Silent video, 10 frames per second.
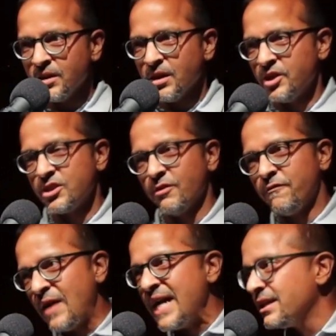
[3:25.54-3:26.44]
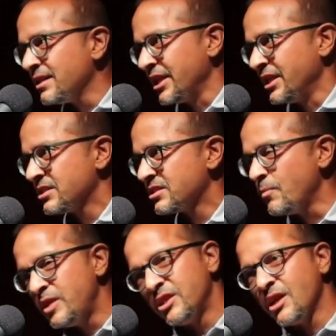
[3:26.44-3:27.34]
Until finally,
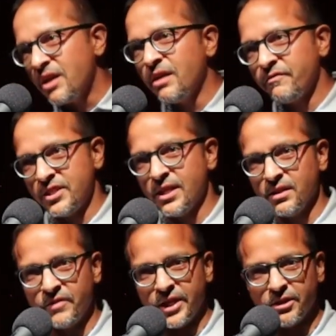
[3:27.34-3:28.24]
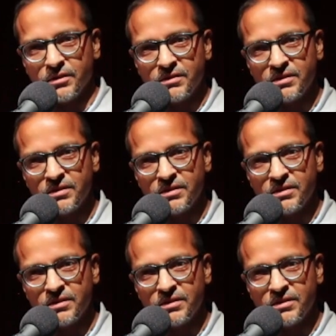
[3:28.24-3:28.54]
somebody got off the elevator.